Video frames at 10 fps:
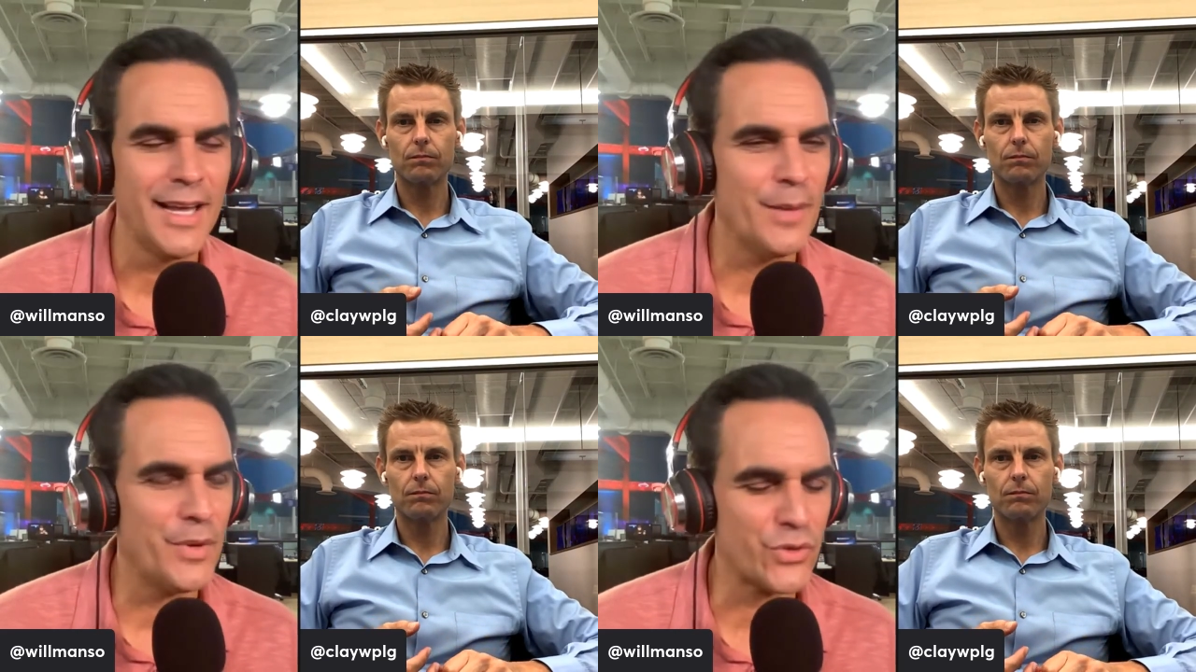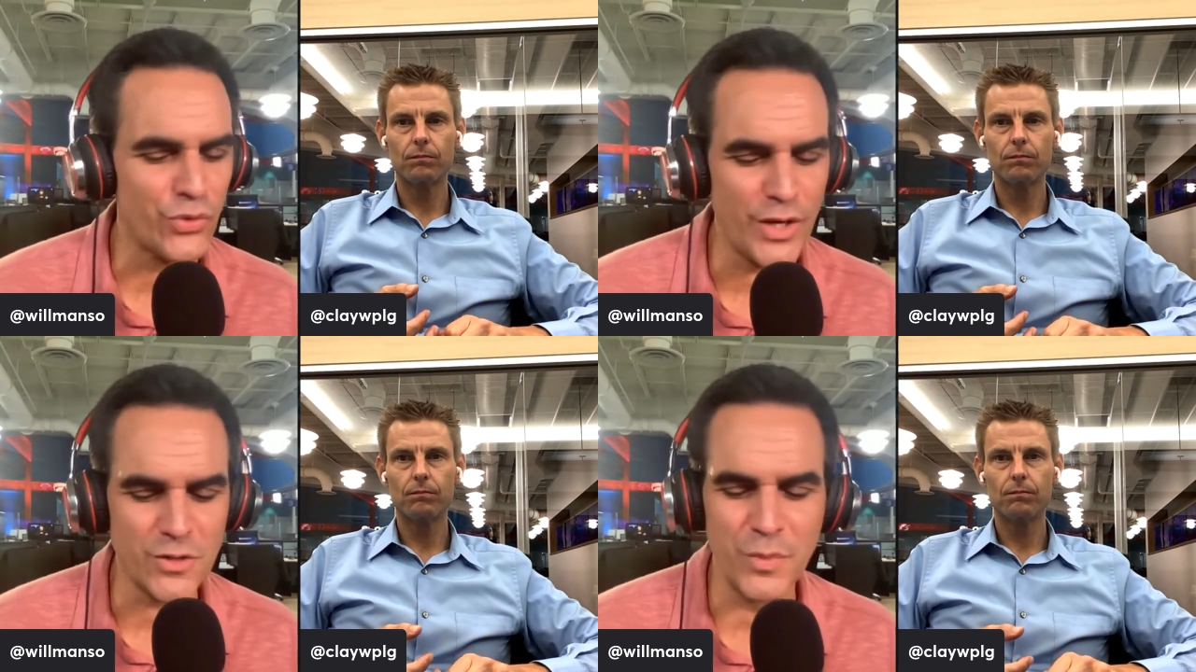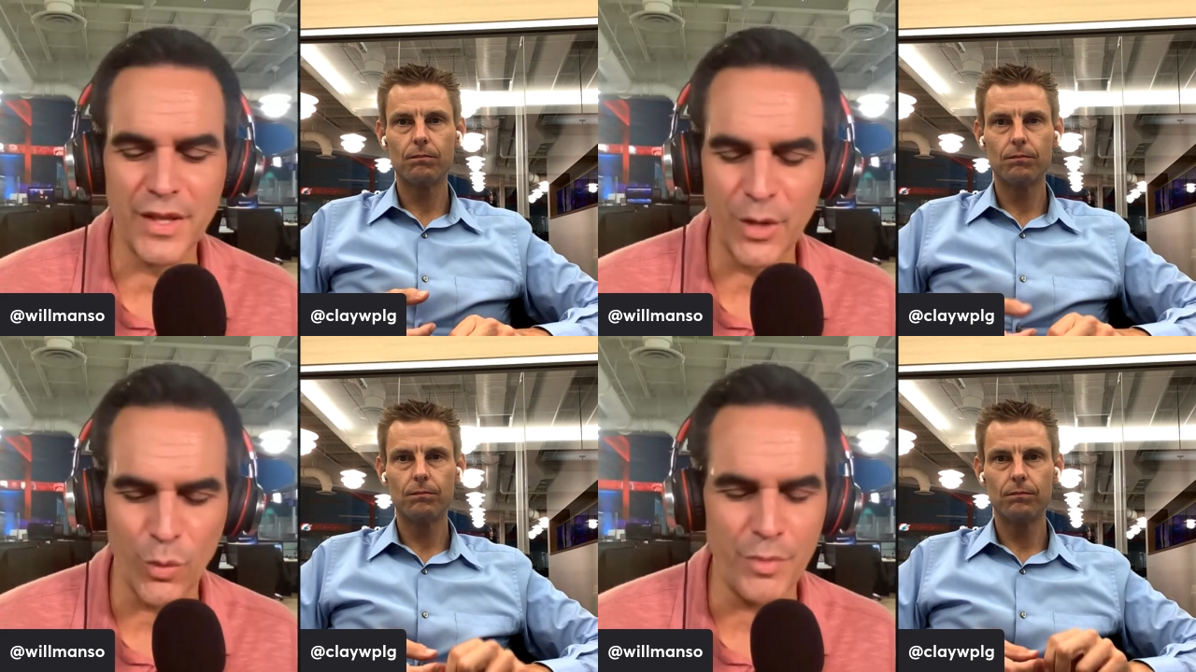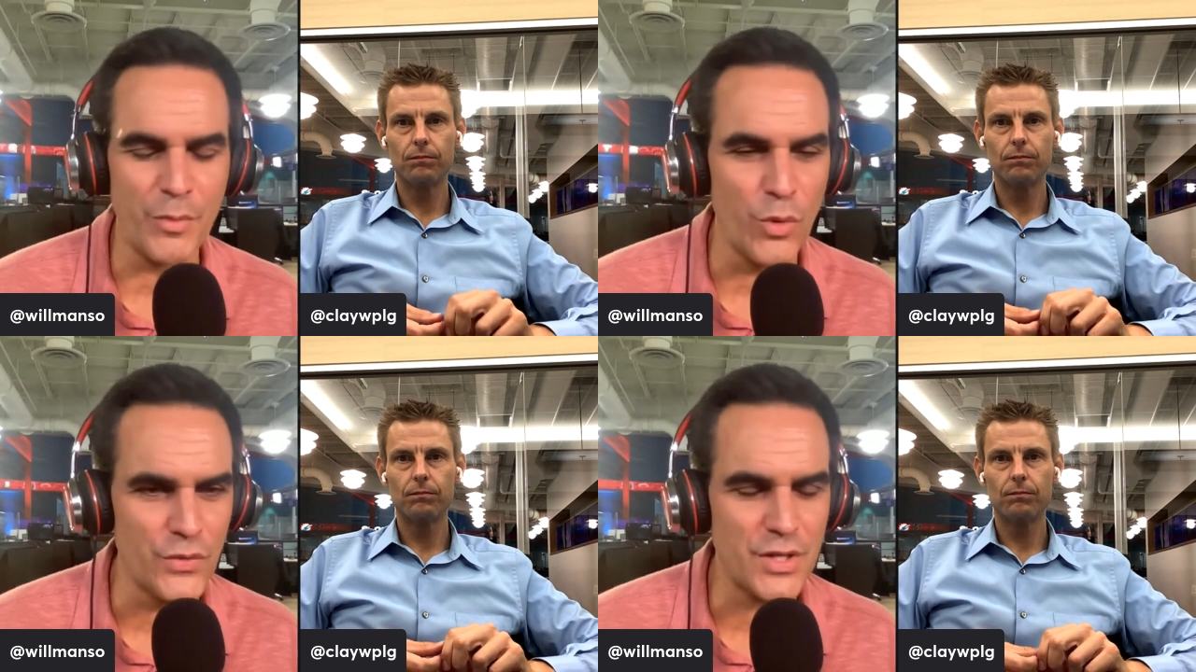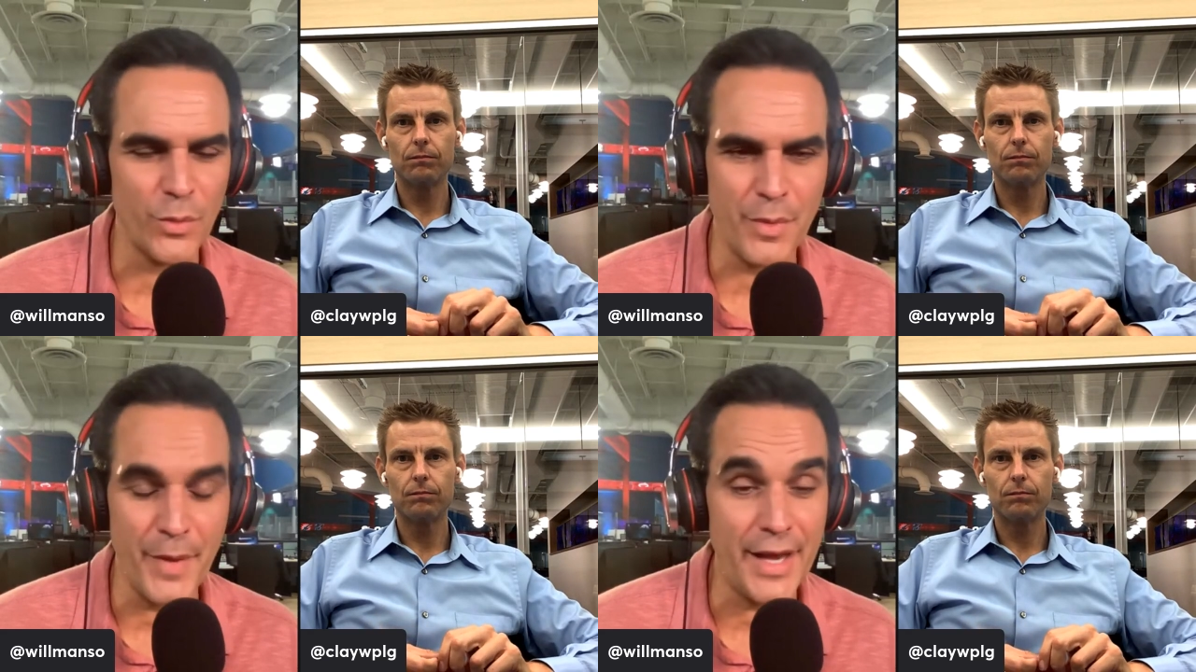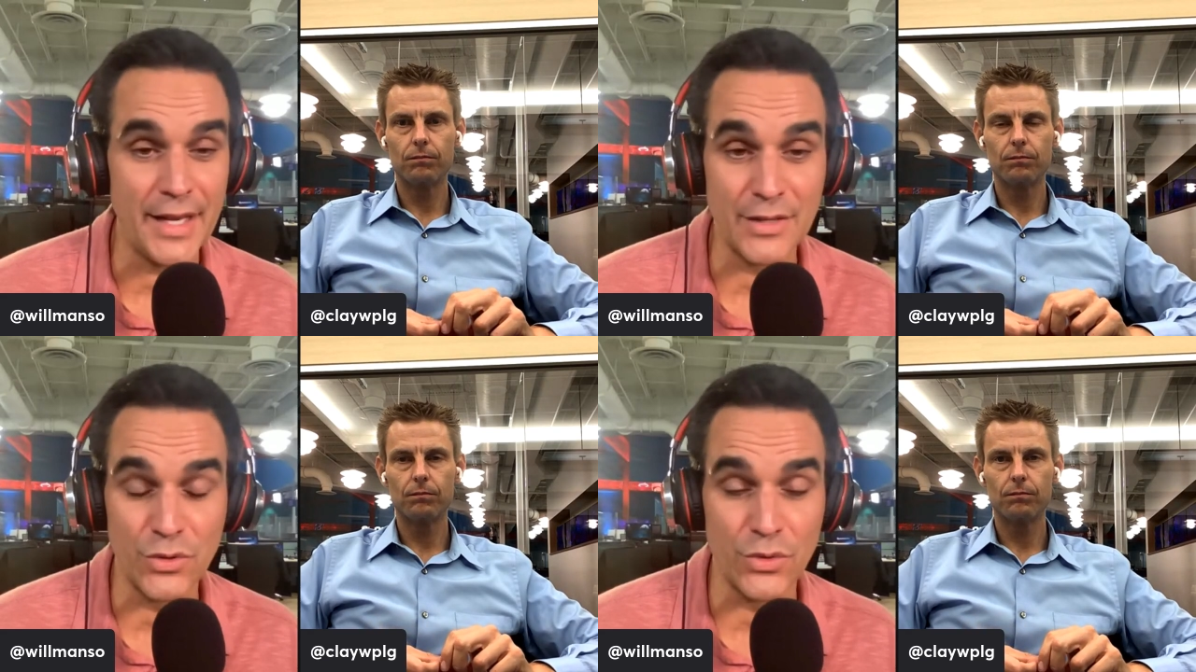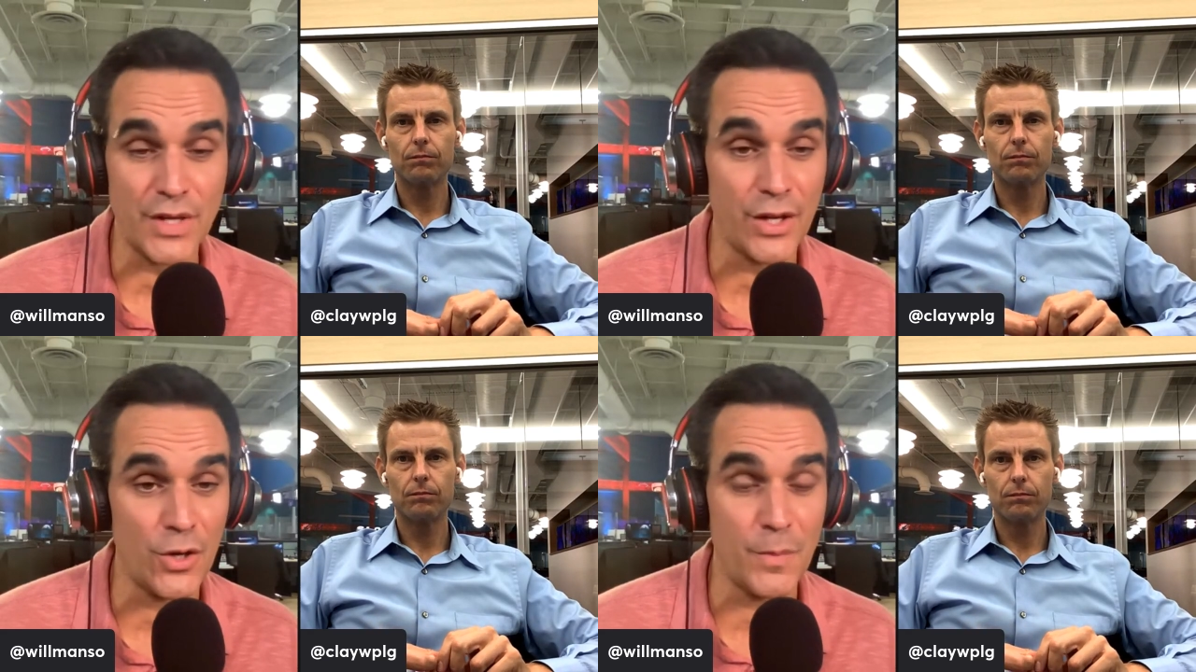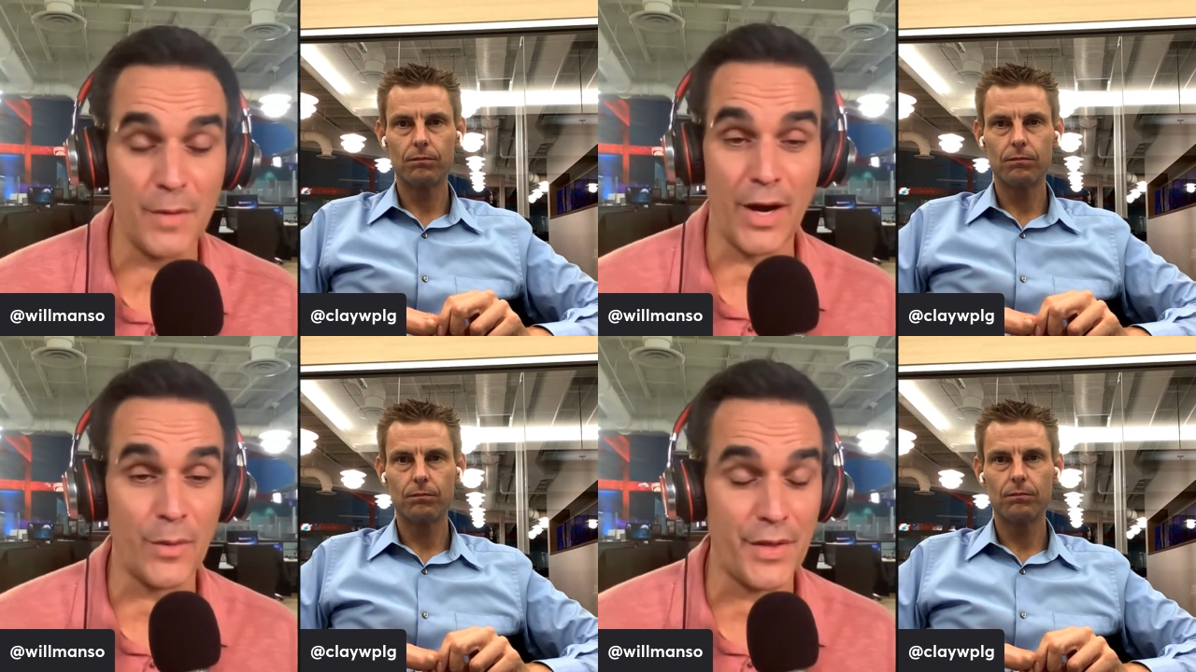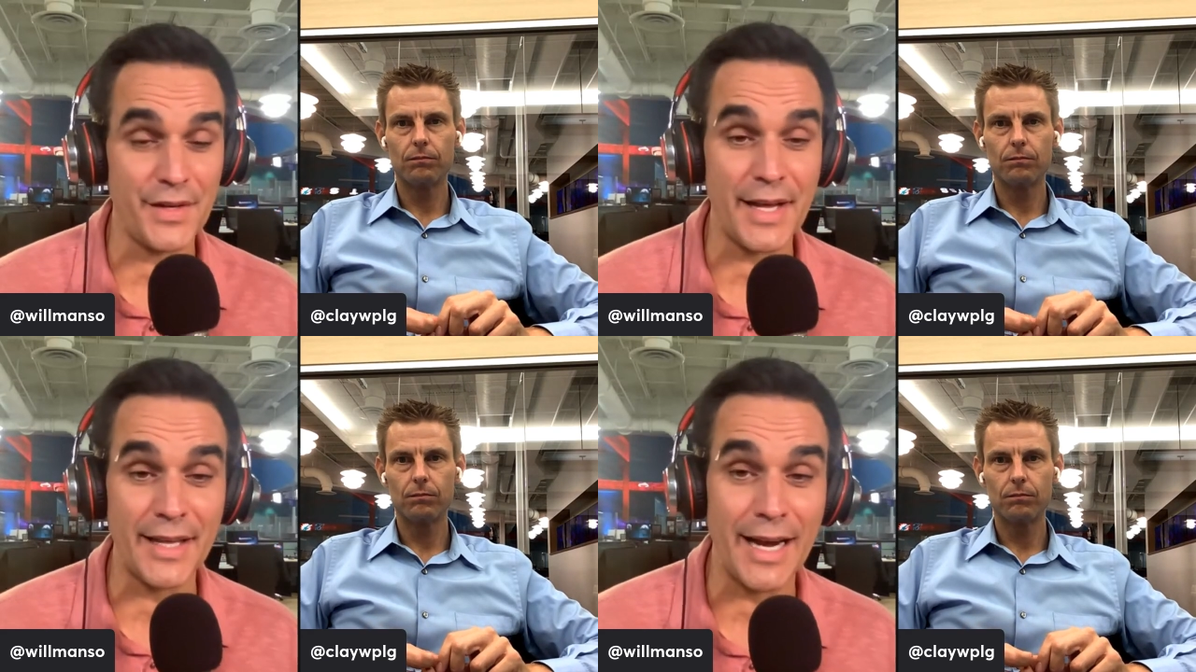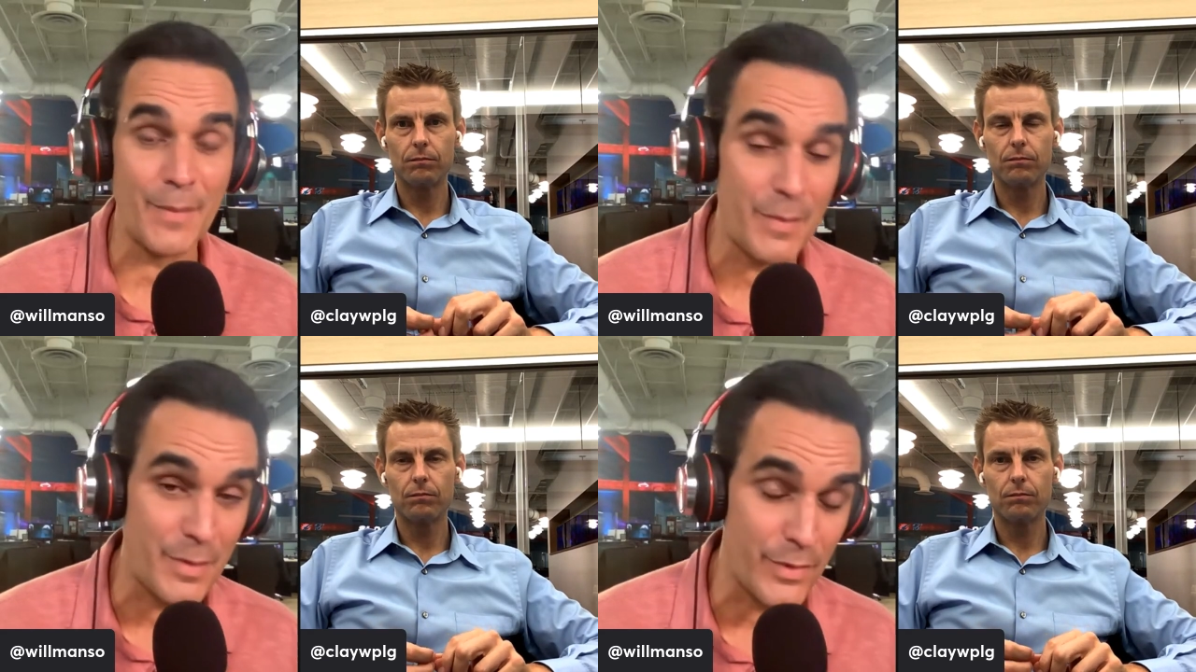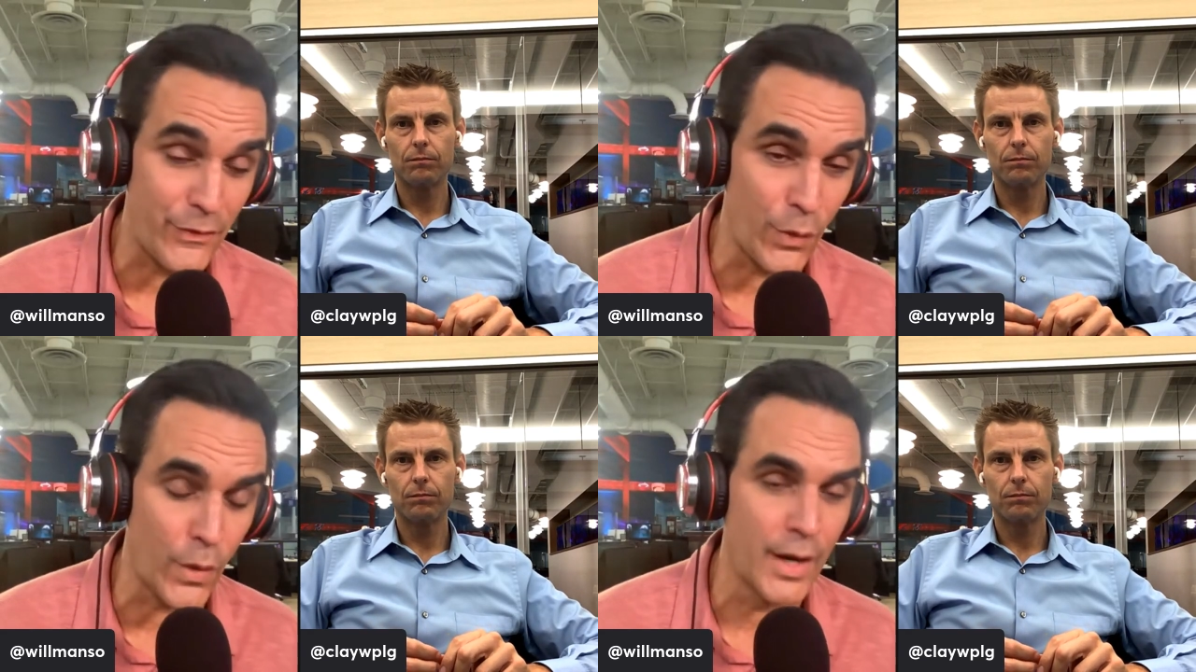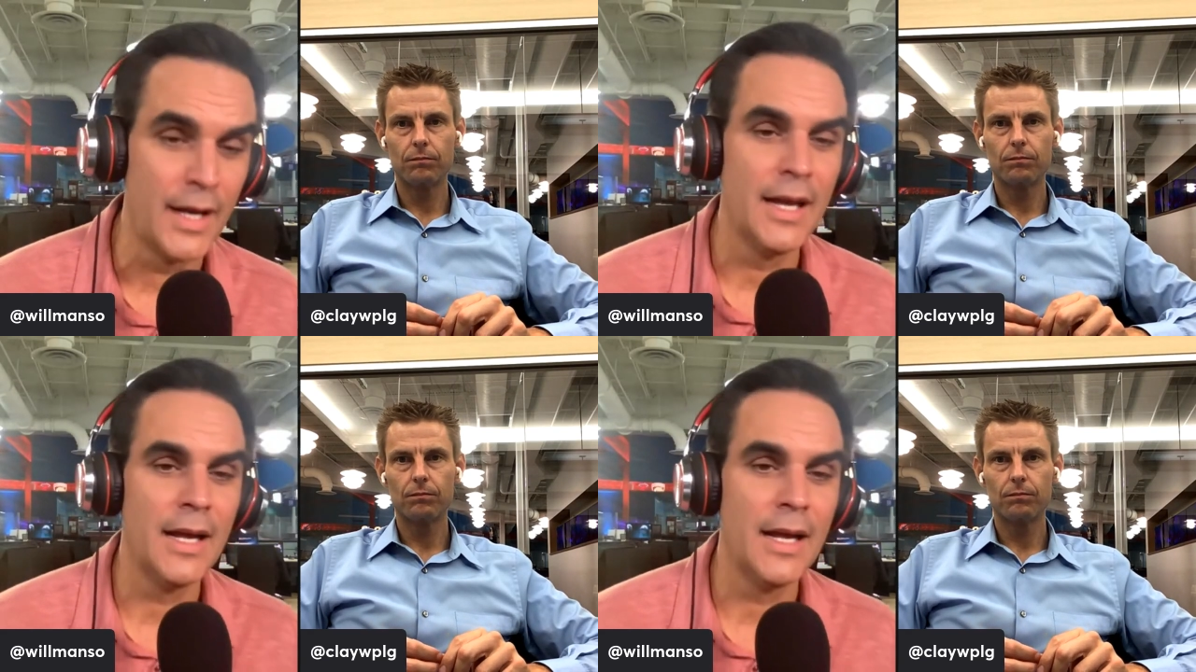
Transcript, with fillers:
Speaker 1: But trust me, there will be moves that will be made. And as you said, it could be right around the deadline, maybe before.